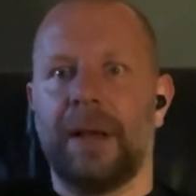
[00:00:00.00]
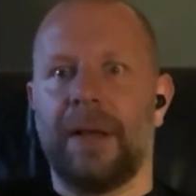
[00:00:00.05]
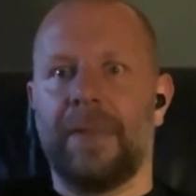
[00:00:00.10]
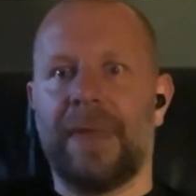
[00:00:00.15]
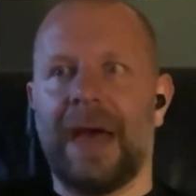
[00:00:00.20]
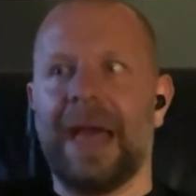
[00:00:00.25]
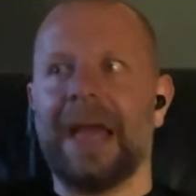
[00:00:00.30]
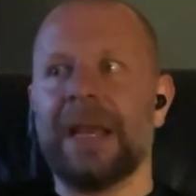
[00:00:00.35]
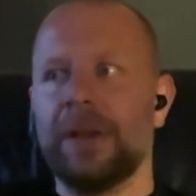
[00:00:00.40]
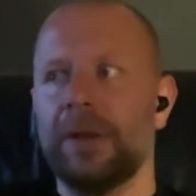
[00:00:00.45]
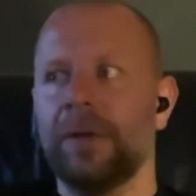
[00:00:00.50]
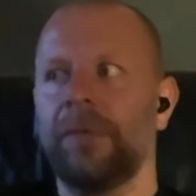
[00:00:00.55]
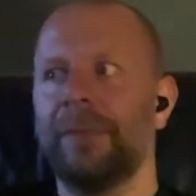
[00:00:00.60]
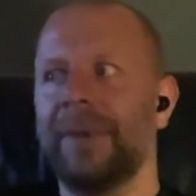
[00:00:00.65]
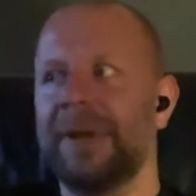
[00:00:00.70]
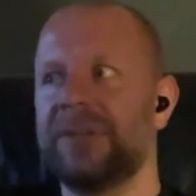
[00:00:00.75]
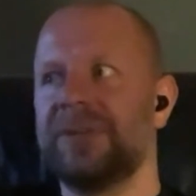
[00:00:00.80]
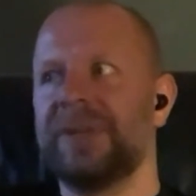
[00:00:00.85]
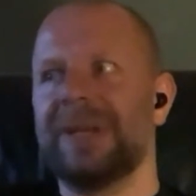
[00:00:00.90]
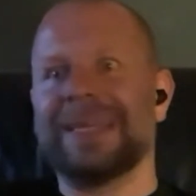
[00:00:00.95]
And that enough
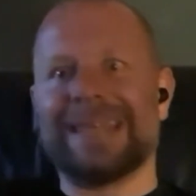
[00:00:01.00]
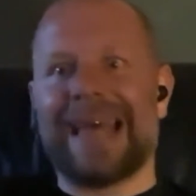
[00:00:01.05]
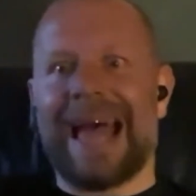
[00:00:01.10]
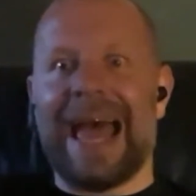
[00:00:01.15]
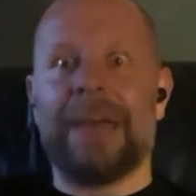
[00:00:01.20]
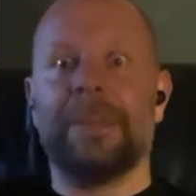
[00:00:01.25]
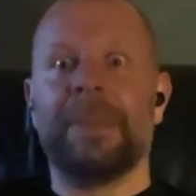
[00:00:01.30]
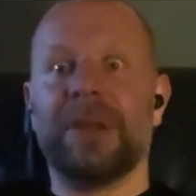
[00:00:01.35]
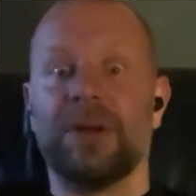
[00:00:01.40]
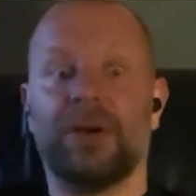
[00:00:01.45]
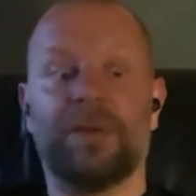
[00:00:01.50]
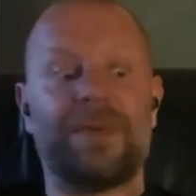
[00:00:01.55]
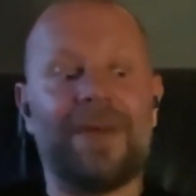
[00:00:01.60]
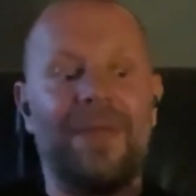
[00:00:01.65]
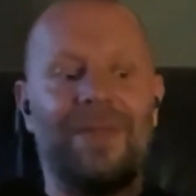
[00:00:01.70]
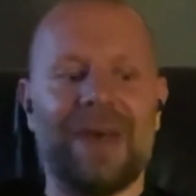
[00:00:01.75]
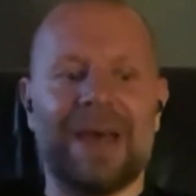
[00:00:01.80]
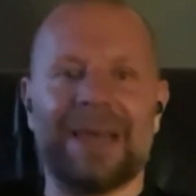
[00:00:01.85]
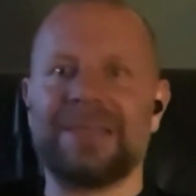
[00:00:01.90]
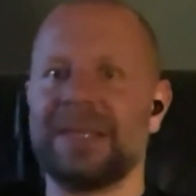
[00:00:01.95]
metric is I'm enough,
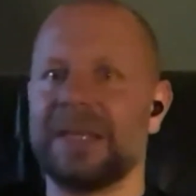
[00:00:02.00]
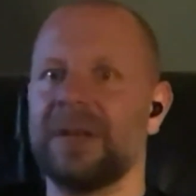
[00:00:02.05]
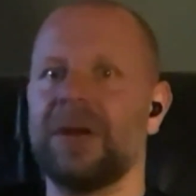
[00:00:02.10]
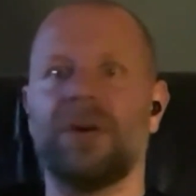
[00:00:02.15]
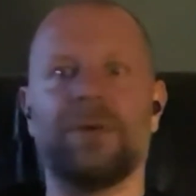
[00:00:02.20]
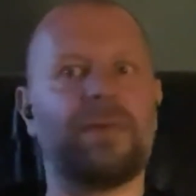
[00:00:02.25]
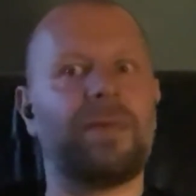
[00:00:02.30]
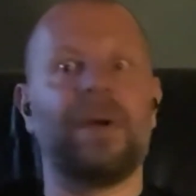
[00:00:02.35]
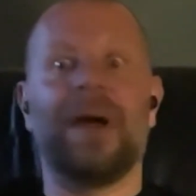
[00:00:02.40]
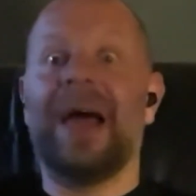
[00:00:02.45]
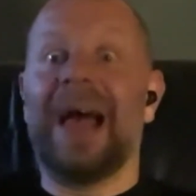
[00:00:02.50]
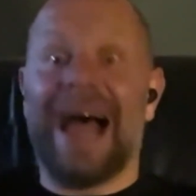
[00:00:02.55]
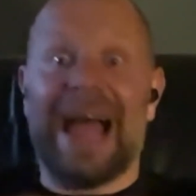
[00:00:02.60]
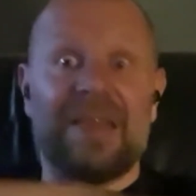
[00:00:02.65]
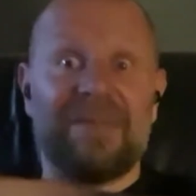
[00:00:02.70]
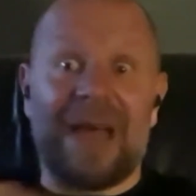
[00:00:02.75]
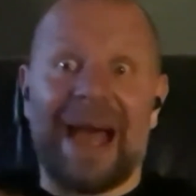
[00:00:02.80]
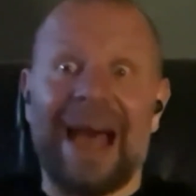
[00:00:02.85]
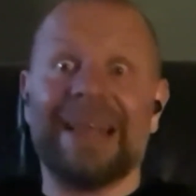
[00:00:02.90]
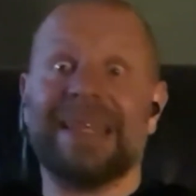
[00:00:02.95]
that's enough,
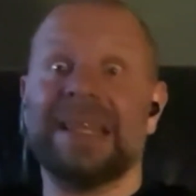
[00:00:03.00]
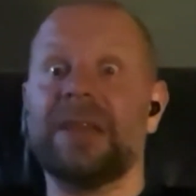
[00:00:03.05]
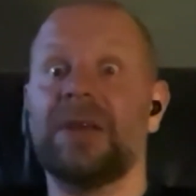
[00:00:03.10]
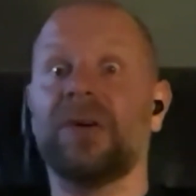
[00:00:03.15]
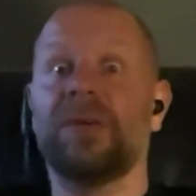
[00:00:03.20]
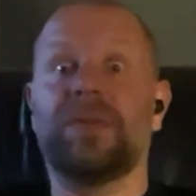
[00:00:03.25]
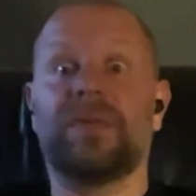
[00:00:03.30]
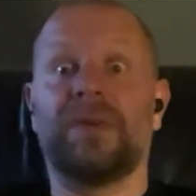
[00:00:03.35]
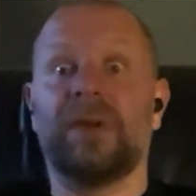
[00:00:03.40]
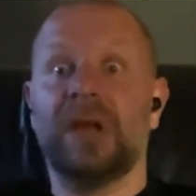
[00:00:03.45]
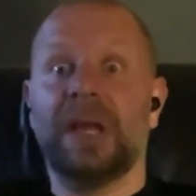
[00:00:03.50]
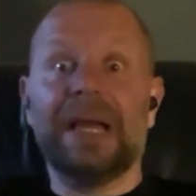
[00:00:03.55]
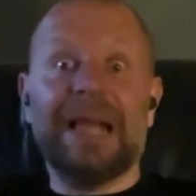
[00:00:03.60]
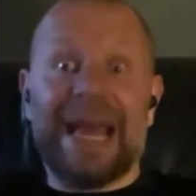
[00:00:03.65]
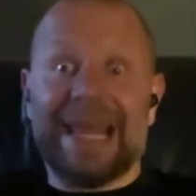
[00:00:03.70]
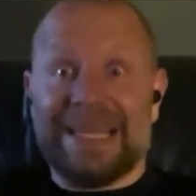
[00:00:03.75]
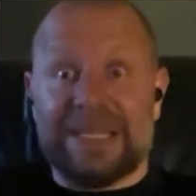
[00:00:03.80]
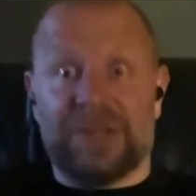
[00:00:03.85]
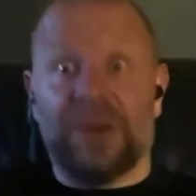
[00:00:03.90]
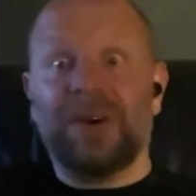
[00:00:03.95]
I've had enough.
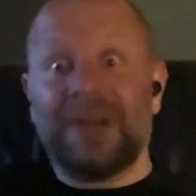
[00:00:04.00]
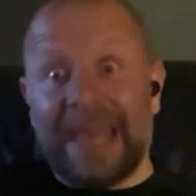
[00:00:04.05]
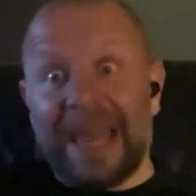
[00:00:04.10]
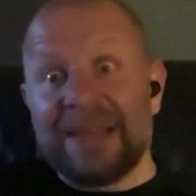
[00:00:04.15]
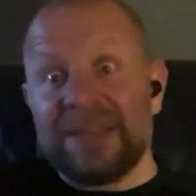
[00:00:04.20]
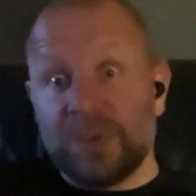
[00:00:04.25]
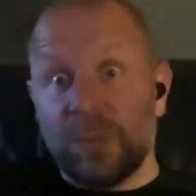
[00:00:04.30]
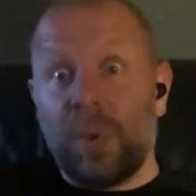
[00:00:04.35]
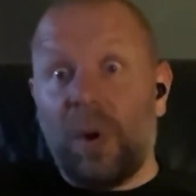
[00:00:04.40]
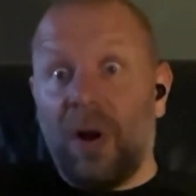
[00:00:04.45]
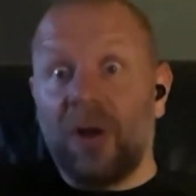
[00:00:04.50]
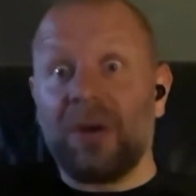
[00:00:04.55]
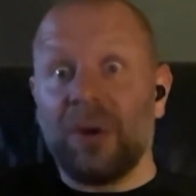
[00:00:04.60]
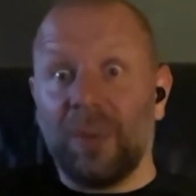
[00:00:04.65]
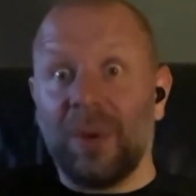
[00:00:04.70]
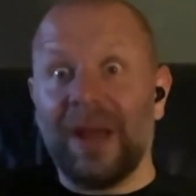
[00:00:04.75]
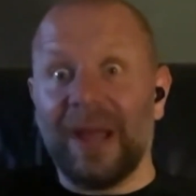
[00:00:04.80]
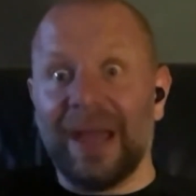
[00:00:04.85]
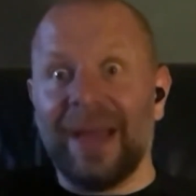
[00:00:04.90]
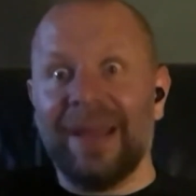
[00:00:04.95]
And it's okay to walk
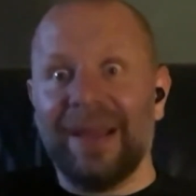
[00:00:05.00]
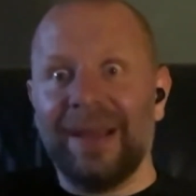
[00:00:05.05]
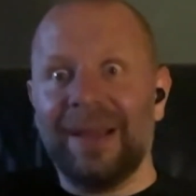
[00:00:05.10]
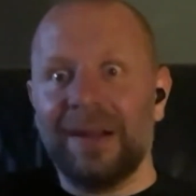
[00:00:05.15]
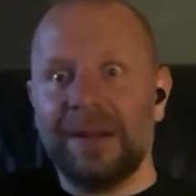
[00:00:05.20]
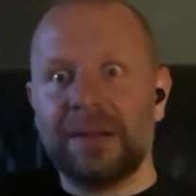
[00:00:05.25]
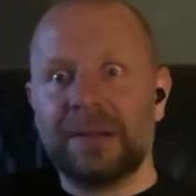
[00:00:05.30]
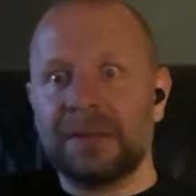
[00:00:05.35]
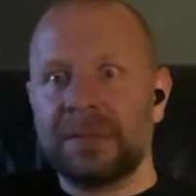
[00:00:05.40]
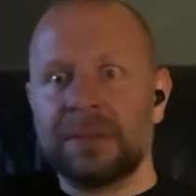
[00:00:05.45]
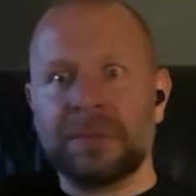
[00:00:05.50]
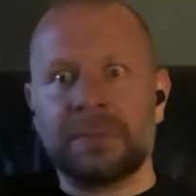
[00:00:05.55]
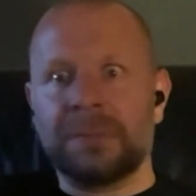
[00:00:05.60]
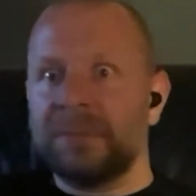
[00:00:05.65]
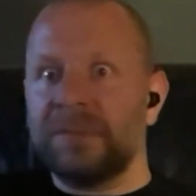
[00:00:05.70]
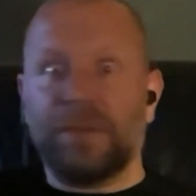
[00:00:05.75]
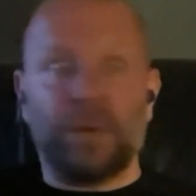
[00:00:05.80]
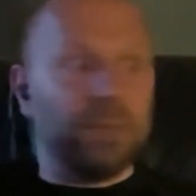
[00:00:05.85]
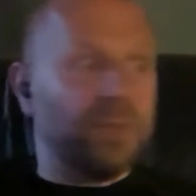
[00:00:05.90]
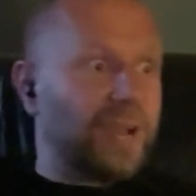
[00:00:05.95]
away
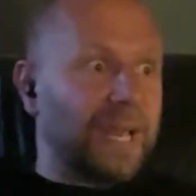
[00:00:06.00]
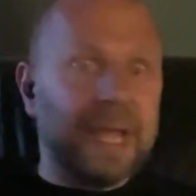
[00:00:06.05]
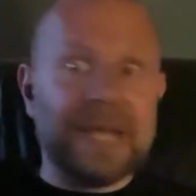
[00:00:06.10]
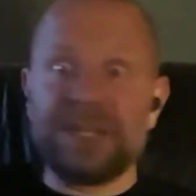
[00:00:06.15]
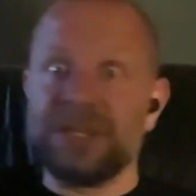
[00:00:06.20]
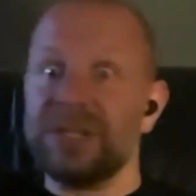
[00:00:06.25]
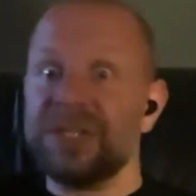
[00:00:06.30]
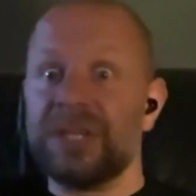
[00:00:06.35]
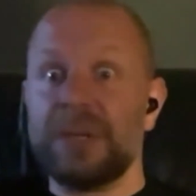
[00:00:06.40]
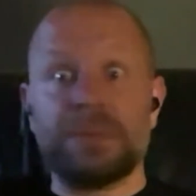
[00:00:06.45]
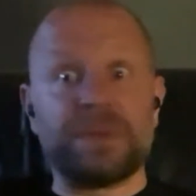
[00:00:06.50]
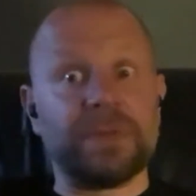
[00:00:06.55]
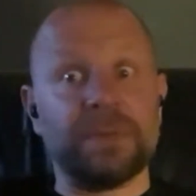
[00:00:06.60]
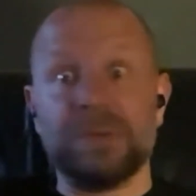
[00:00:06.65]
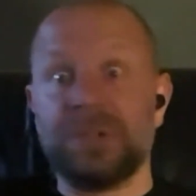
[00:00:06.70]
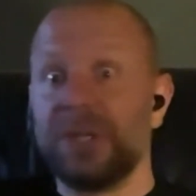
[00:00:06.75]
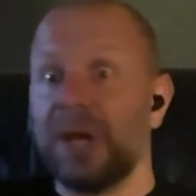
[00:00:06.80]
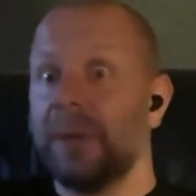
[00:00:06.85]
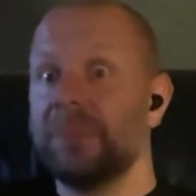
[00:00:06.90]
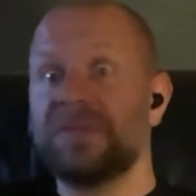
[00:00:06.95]
from relationships,
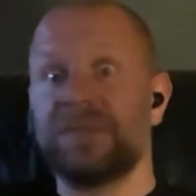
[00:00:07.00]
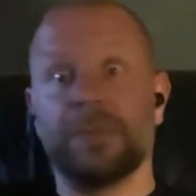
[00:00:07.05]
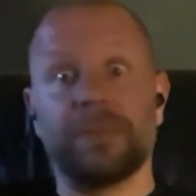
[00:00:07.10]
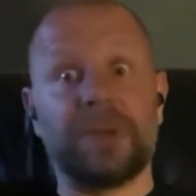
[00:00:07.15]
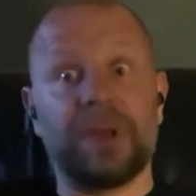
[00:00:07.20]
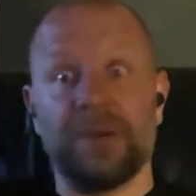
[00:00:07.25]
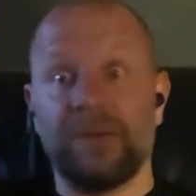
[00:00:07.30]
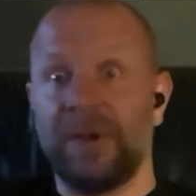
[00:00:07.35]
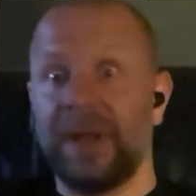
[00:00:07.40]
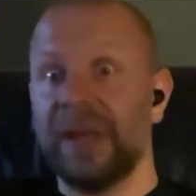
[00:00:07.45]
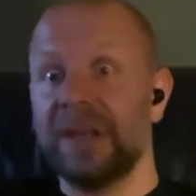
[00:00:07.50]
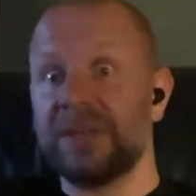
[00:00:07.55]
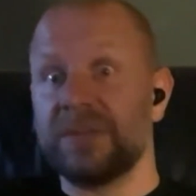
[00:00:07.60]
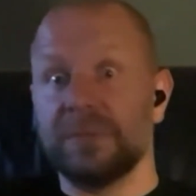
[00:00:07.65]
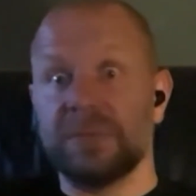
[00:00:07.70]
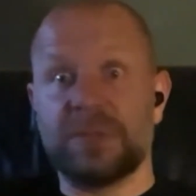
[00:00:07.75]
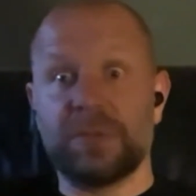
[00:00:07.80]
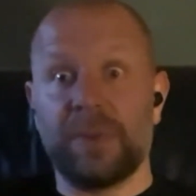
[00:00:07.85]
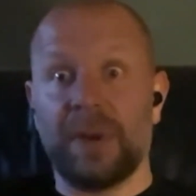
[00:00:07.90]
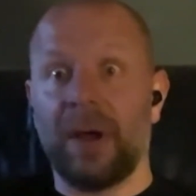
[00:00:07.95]
from jobs, from careers,
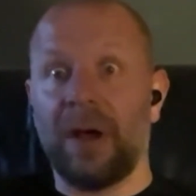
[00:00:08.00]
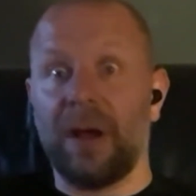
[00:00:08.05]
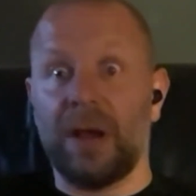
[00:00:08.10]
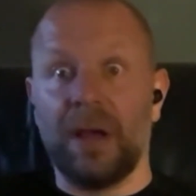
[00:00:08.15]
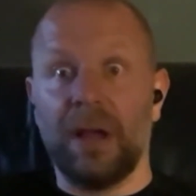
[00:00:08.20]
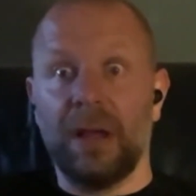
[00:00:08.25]
from sport.